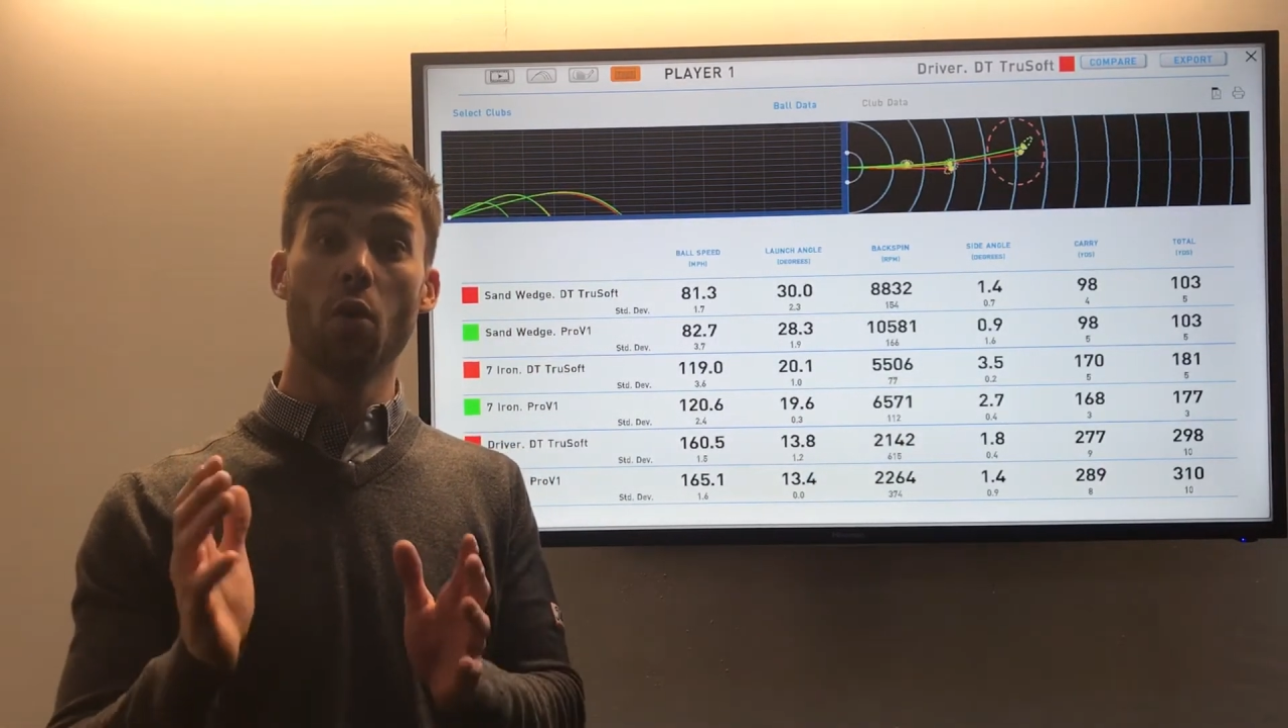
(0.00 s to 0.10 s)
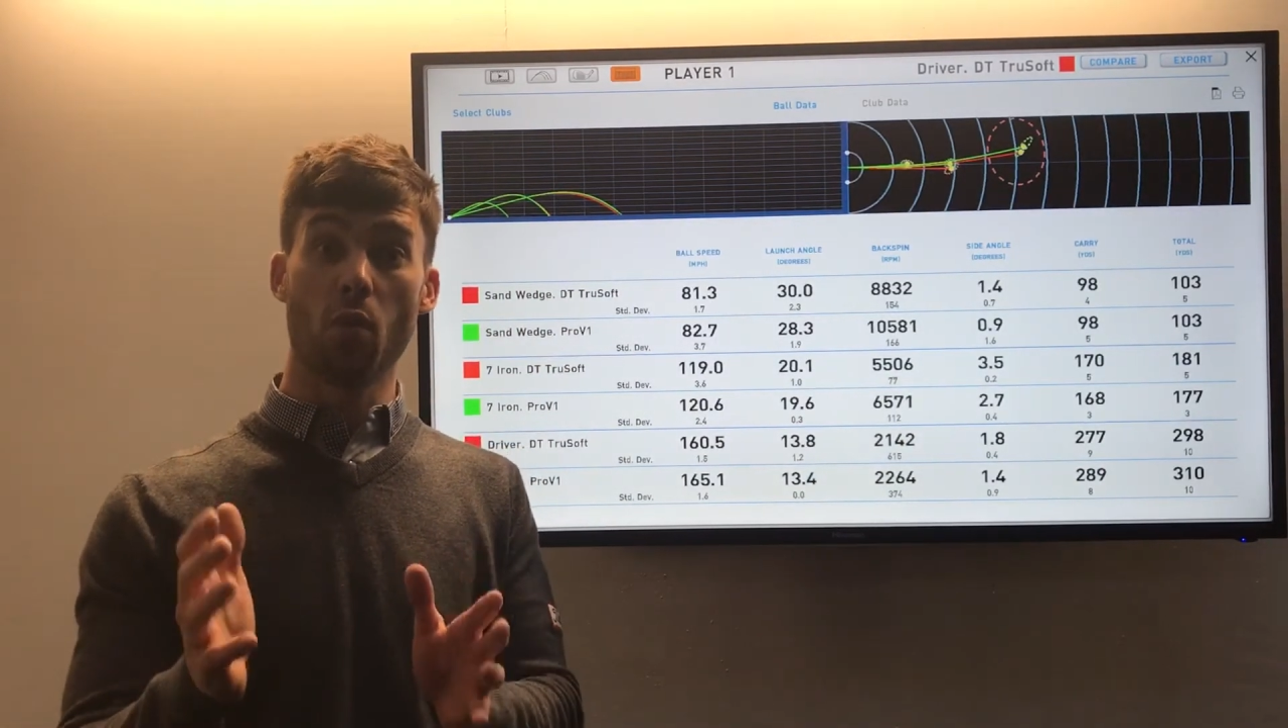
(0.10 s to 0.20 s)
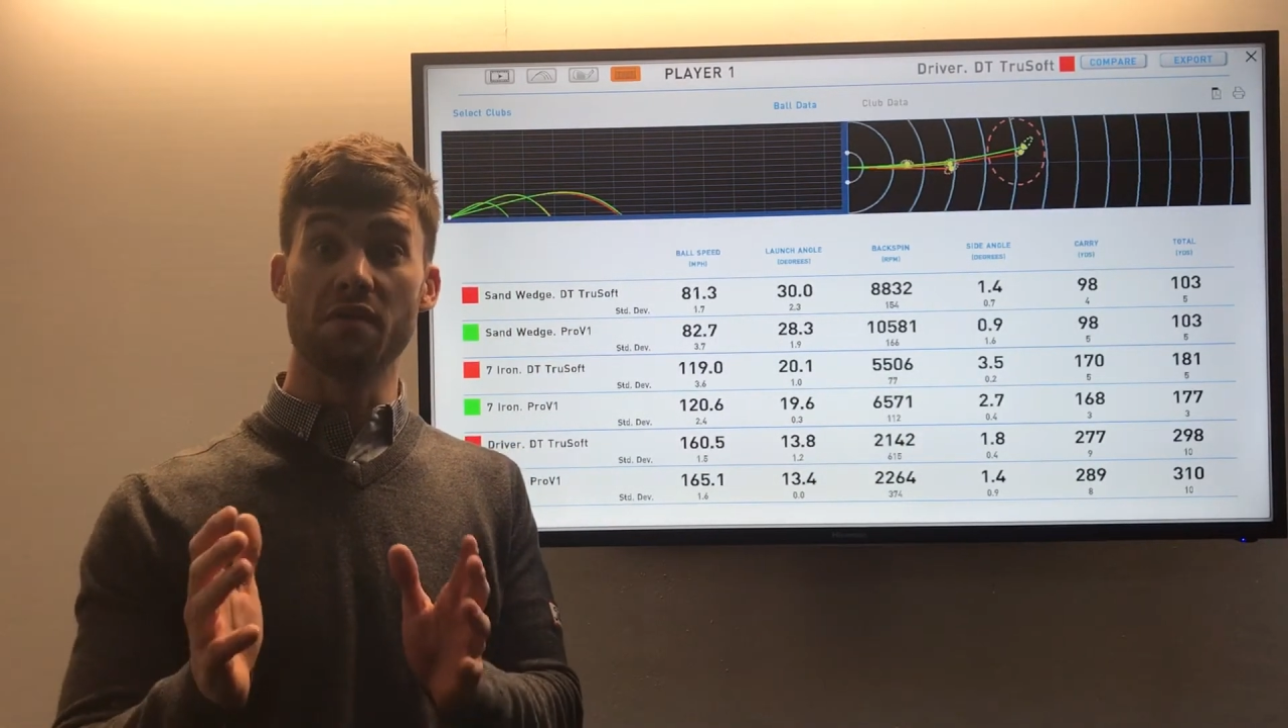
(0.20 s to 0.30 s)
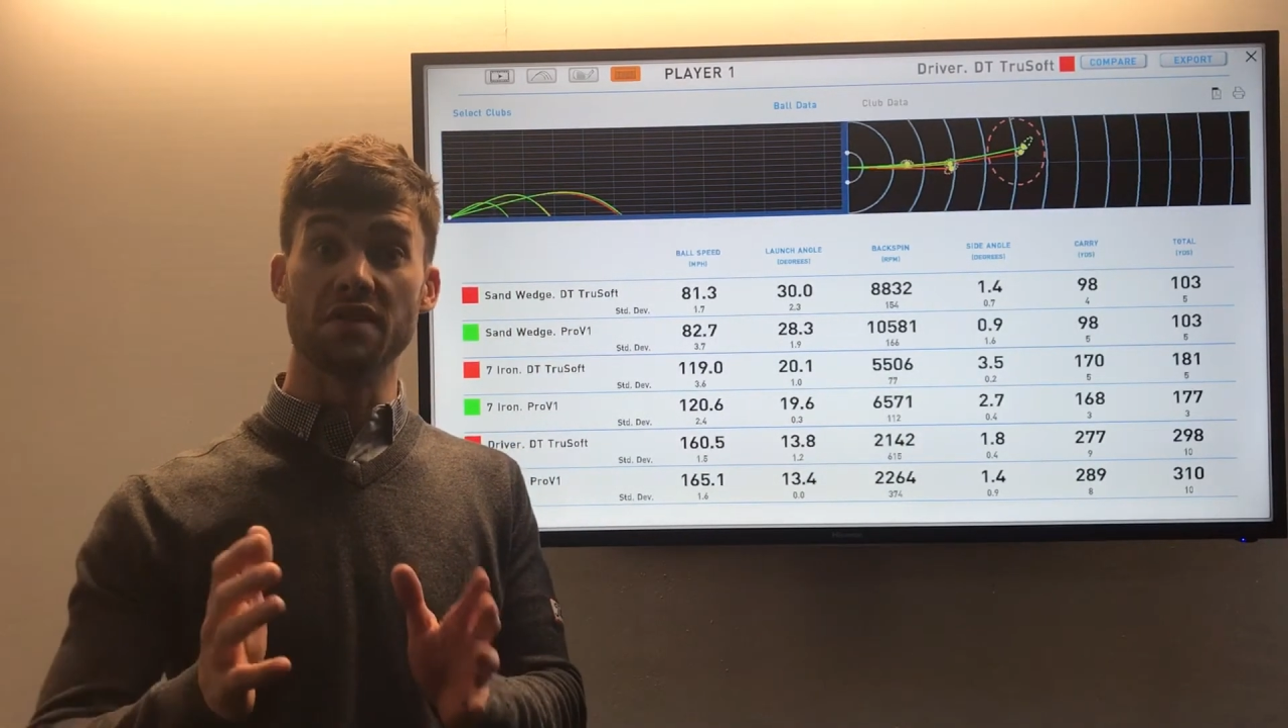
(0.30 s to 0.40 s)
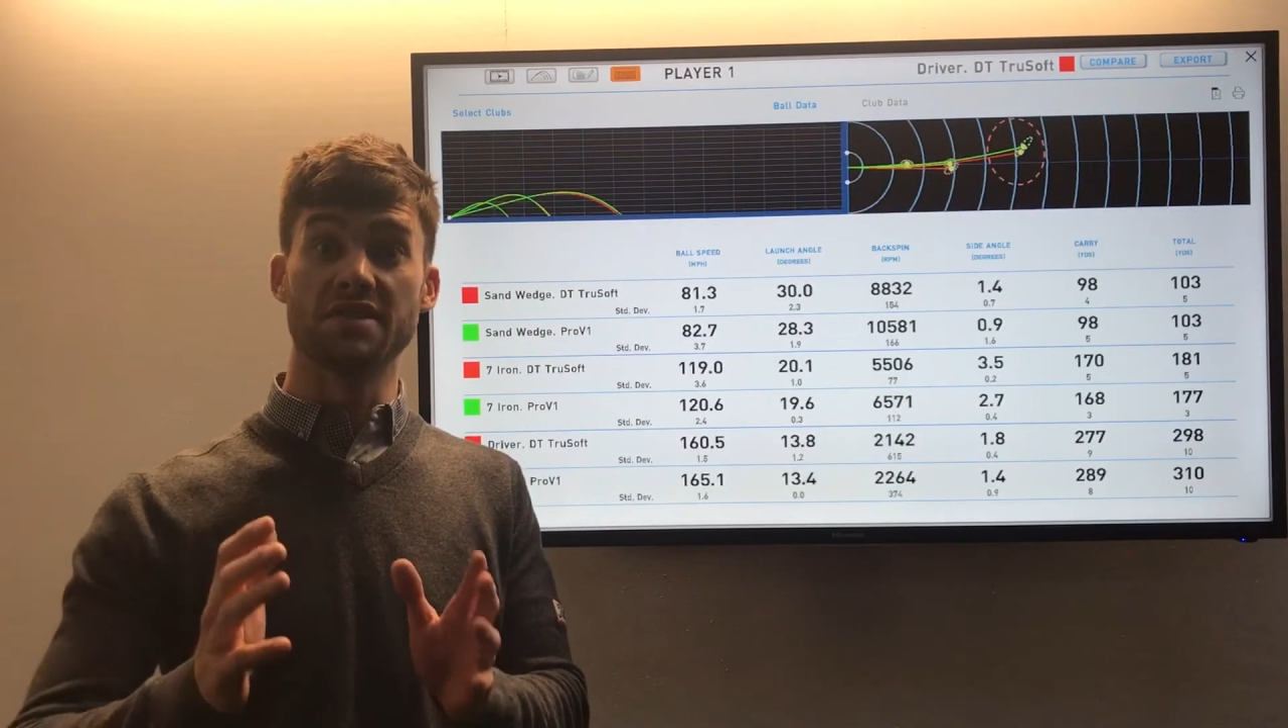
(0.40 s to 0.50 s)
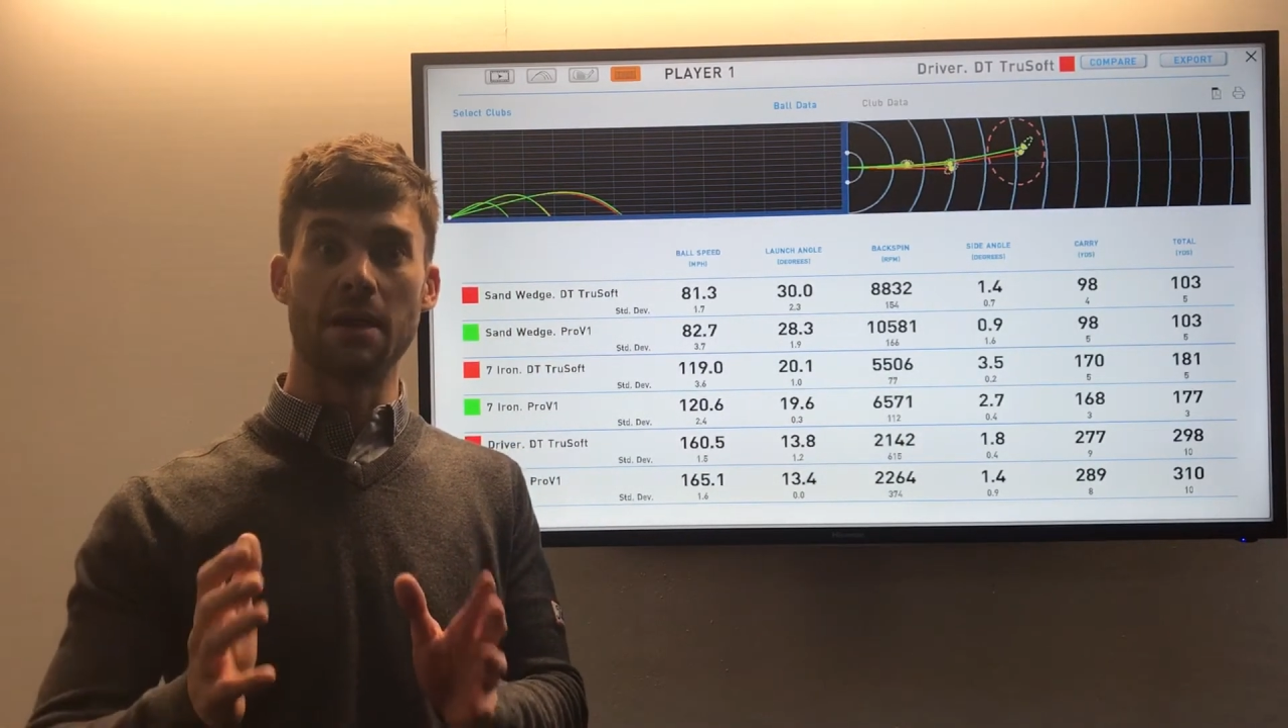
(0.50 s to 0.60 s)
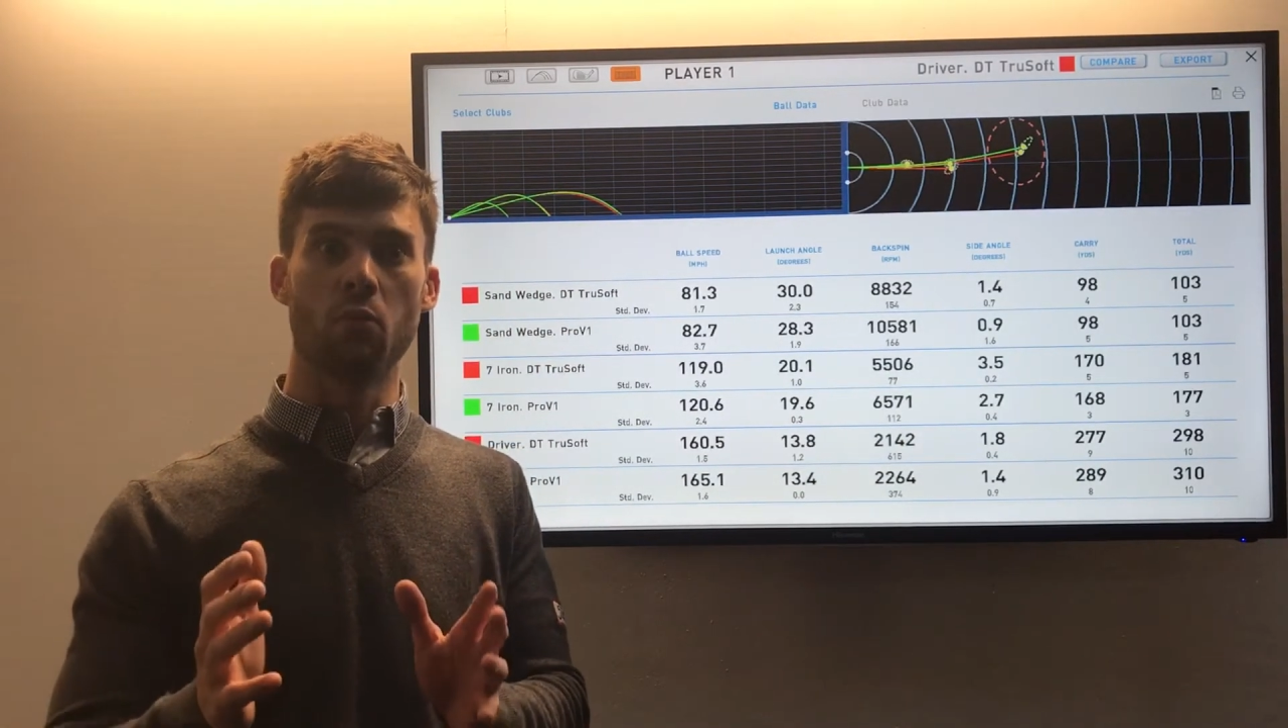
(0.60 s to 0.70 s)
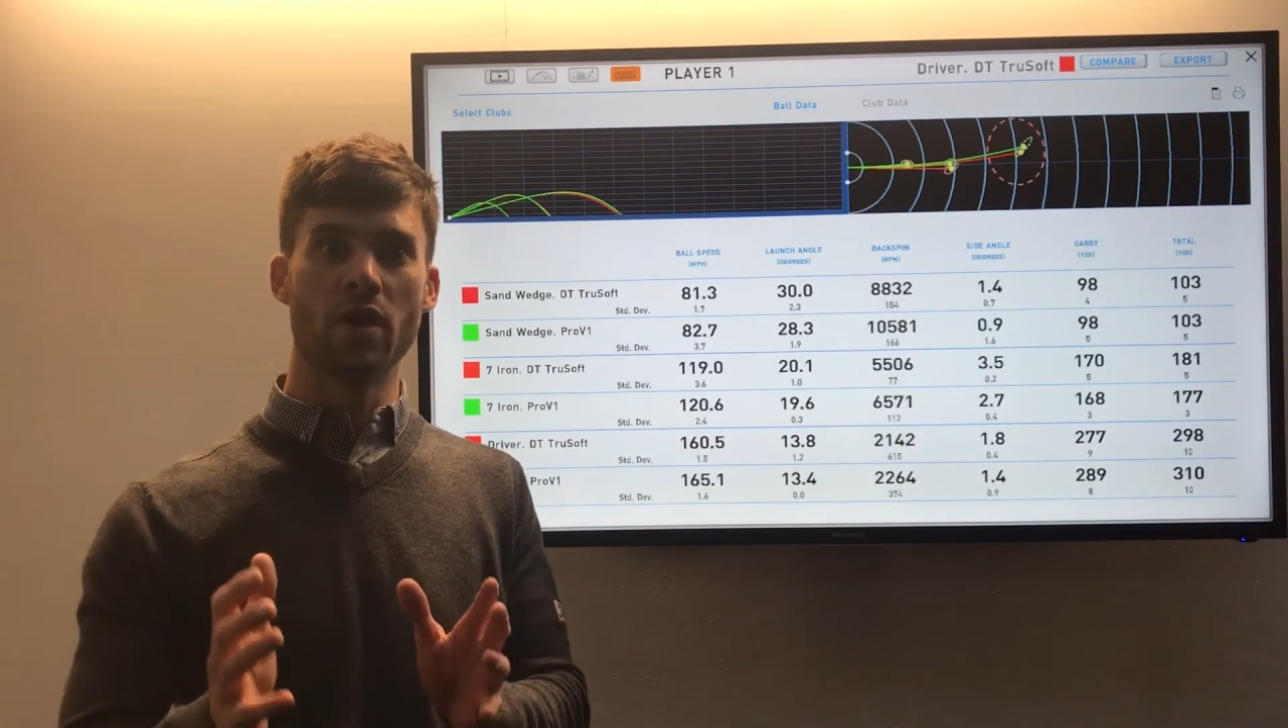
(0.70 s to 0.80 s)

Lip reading: with the sand